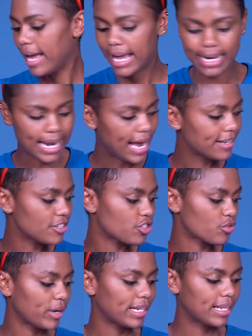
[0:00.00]
a nice
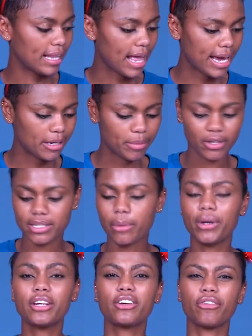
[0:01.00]
straight line because I
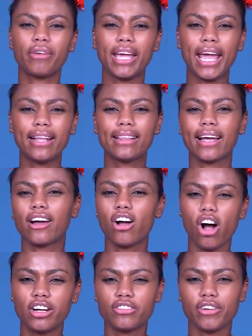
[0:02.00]
want to create like a
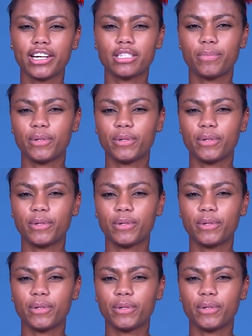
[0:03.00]
contrast